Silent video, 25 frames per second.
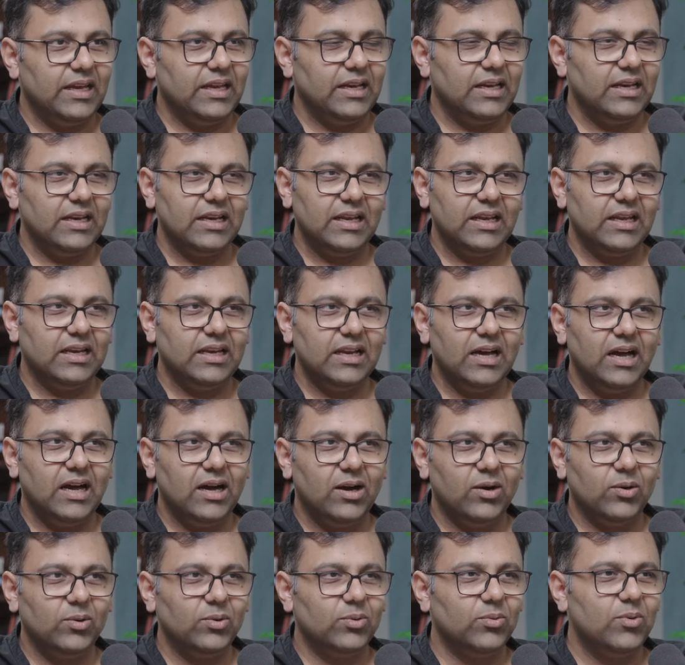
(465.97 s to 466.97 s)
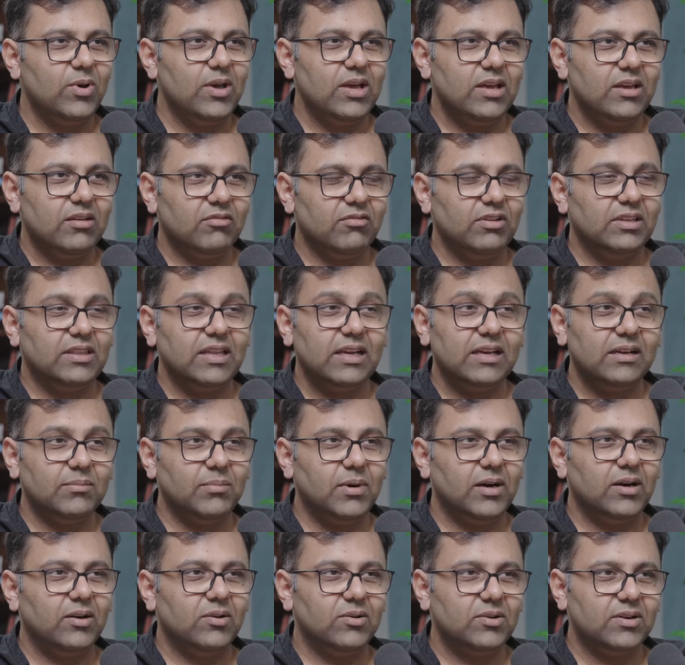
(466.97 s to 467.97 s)
in in how we think
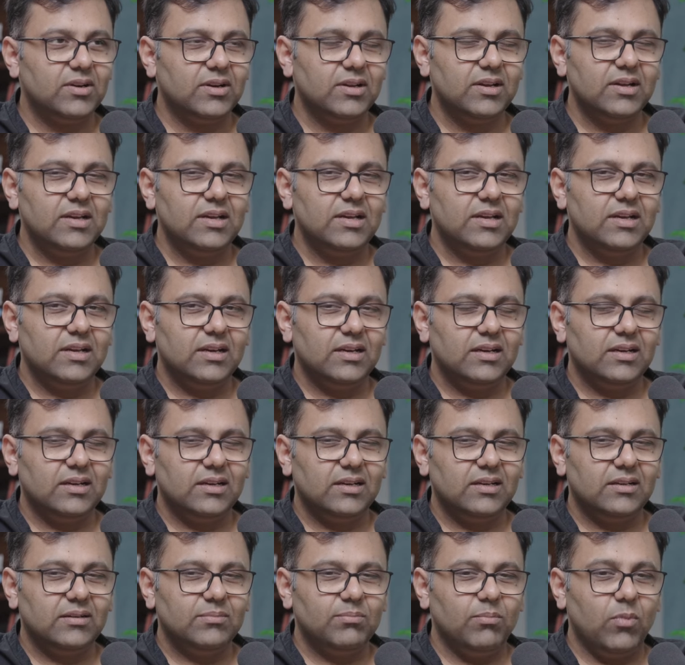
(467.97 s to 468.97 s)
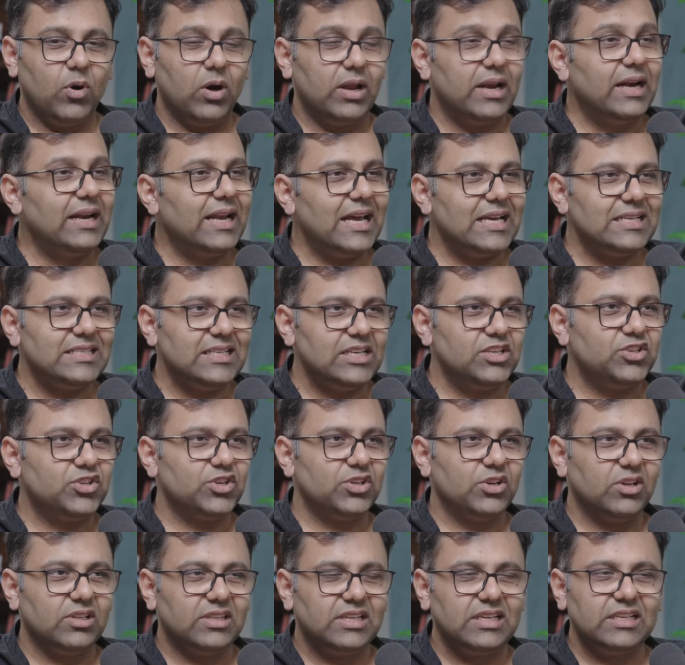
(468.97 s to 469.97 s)
about uh,
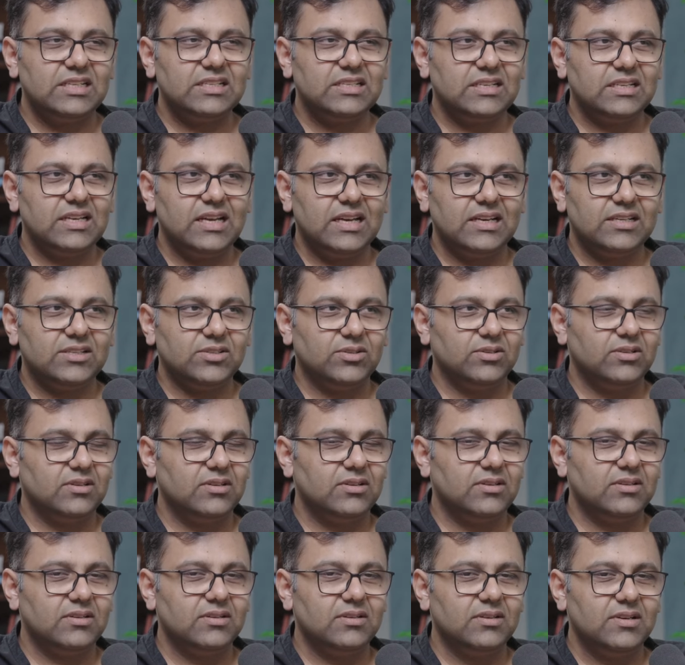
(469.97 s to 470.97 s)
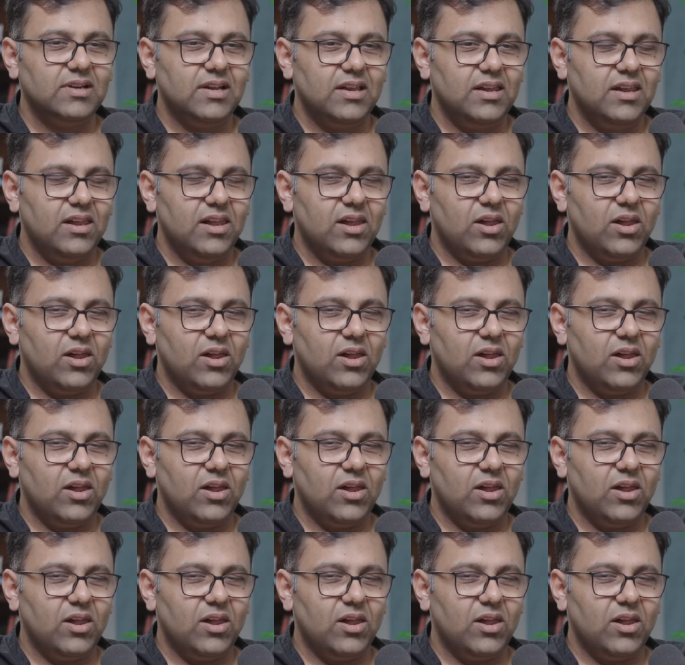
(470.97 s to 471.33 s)
monetization on the internet or, Correct.